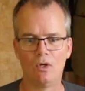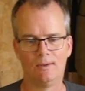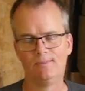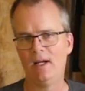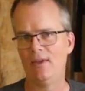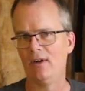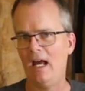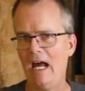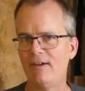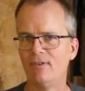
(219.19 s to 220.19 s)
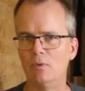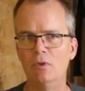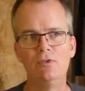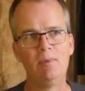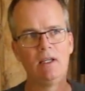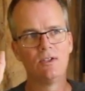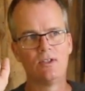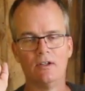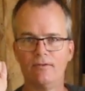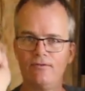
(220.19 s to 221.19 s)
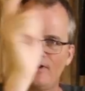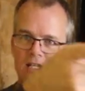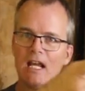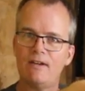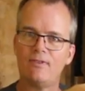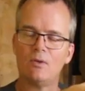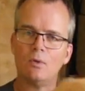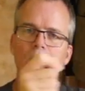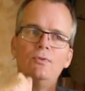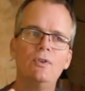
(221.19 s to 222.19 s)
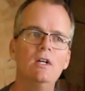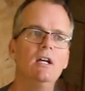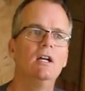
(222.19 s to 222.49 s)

or rather half a roof, because the front half of the roof,